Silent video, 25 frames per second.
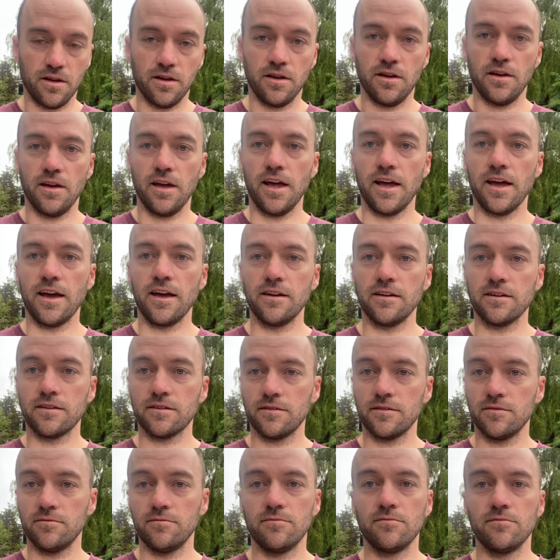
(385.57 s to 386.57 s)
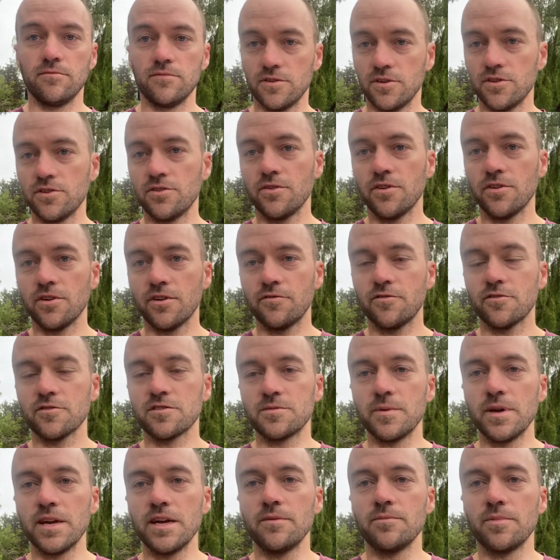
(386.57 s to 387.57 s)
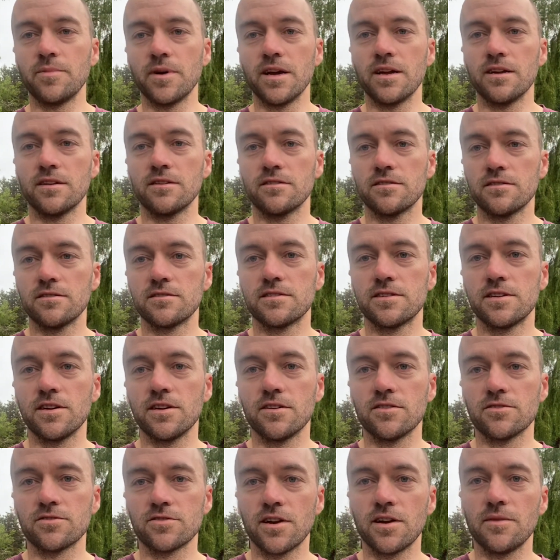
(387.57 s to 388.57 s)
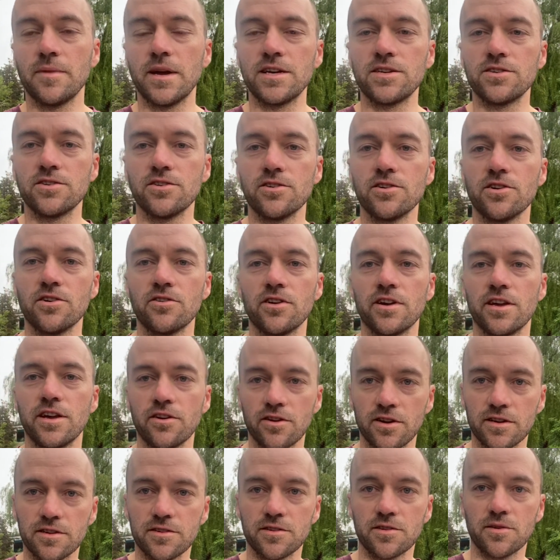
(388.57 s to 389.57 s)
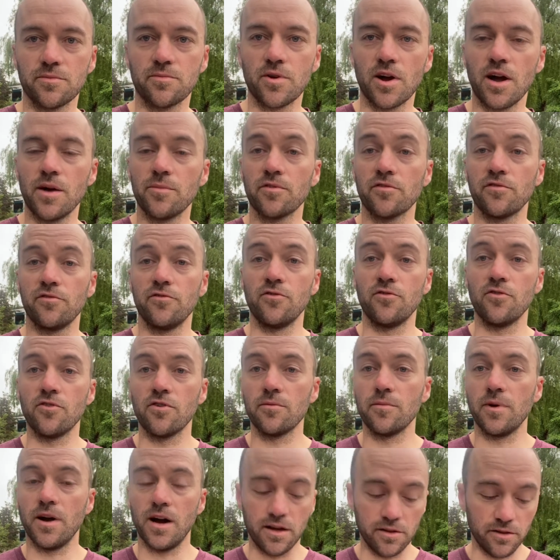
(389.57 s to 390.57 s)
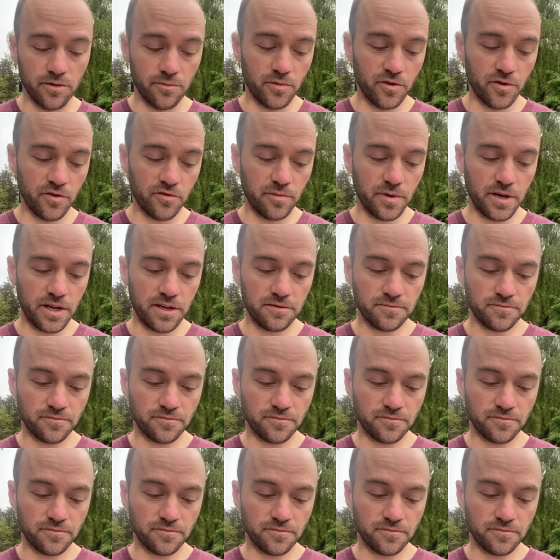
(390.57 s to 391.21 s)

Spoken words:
And you're doing them for speed, but still try to make sure you're adhering to the proper form on the movement.